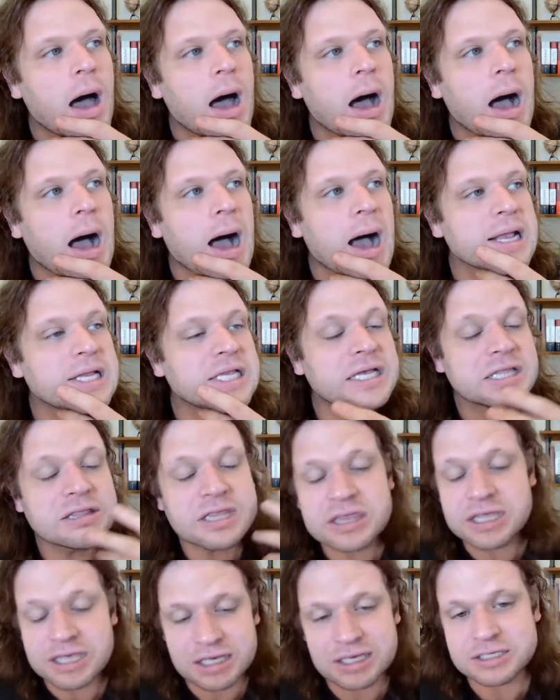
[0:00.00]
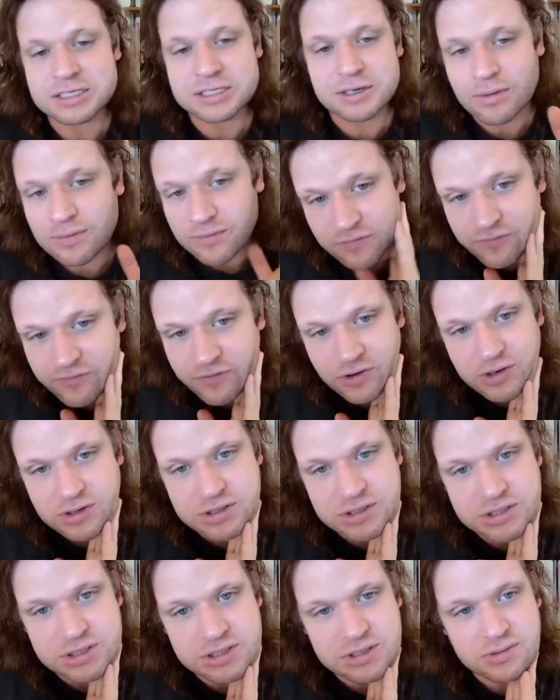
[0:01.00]
I didn't think so at
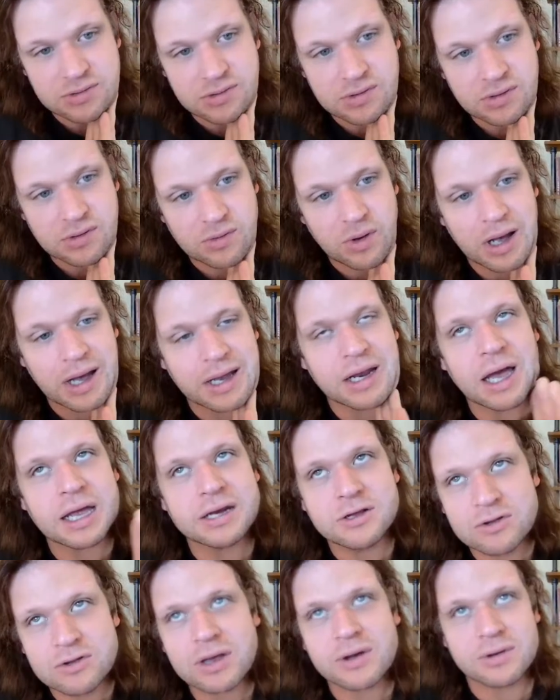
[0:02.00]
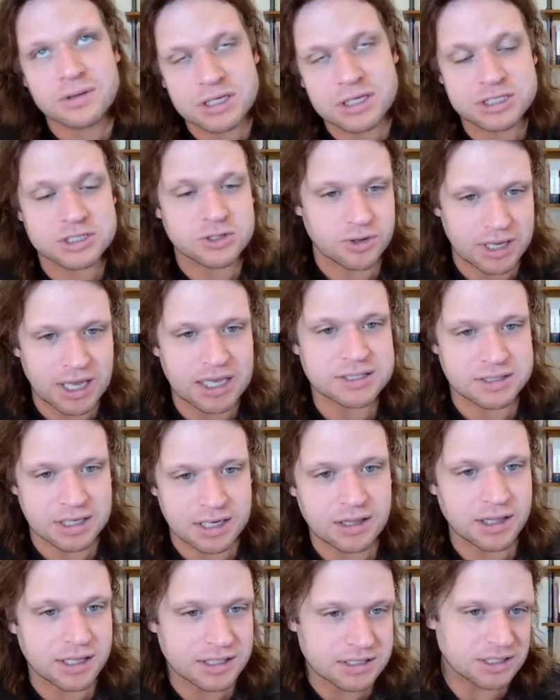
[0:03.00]
first. Well, I knew they were at least doing ethnic
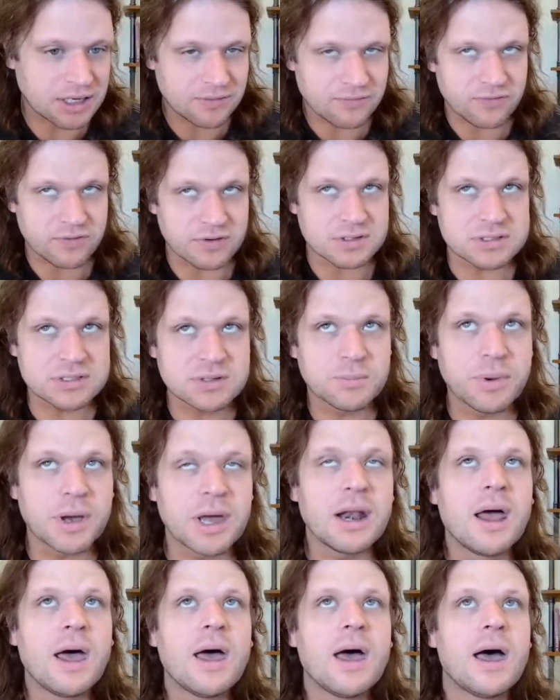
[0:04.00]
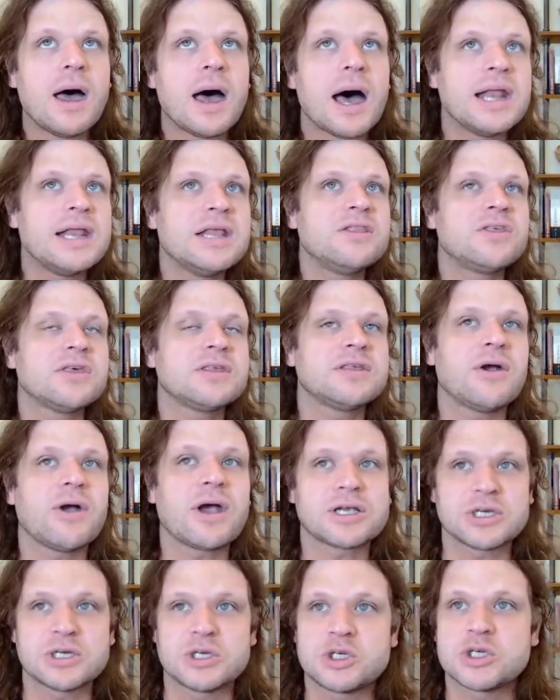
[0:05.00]
cleansing at first, but I didn't think they were
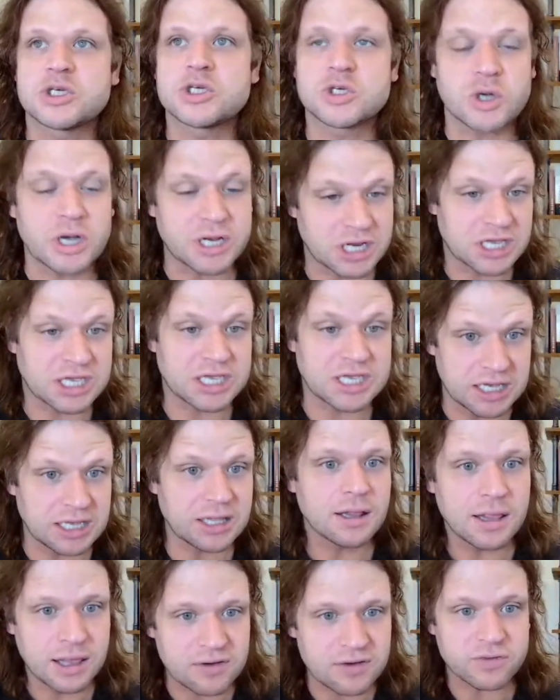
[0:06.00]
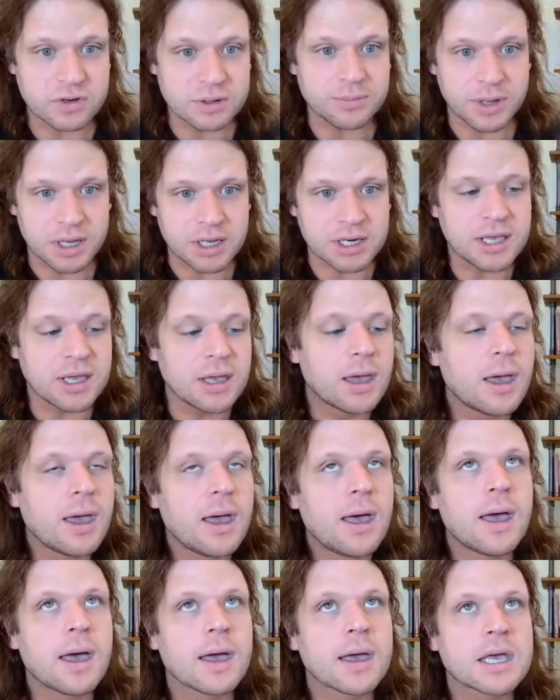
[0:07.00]
actually just trying to kill everybody,
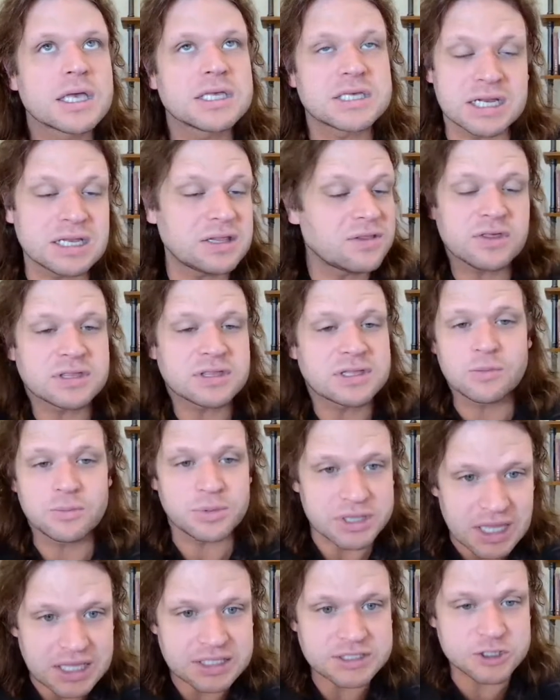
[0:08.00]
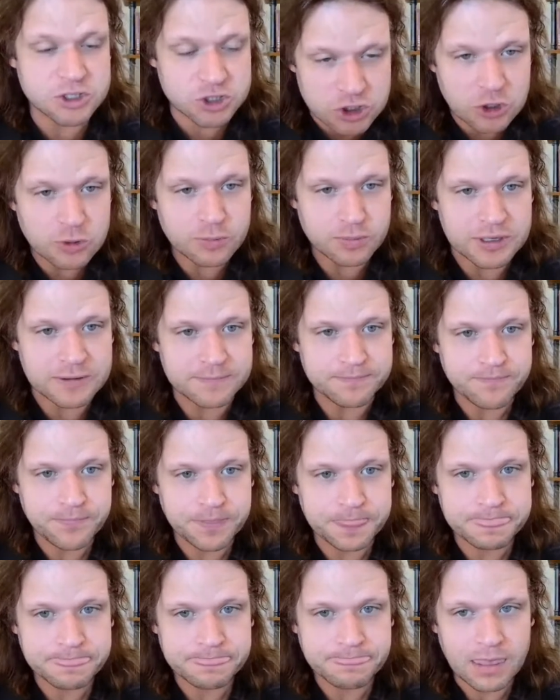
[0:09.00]
because I didn't think they would be that stupid.
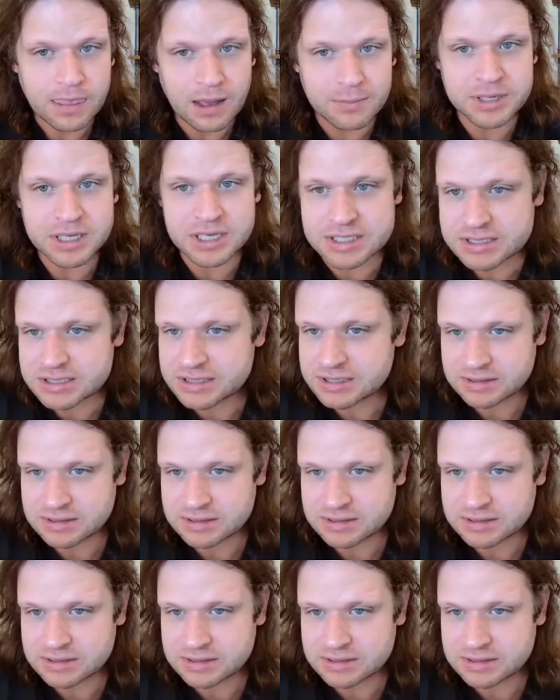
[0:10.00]
Because